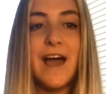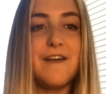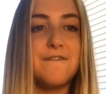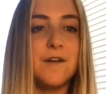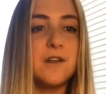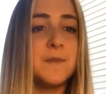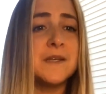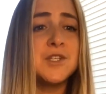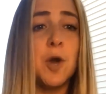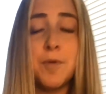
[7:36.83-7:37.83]
I have found it to
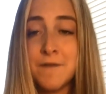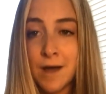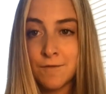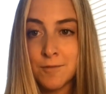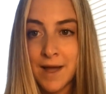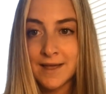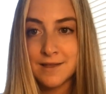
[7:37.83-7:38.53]
be so profound for my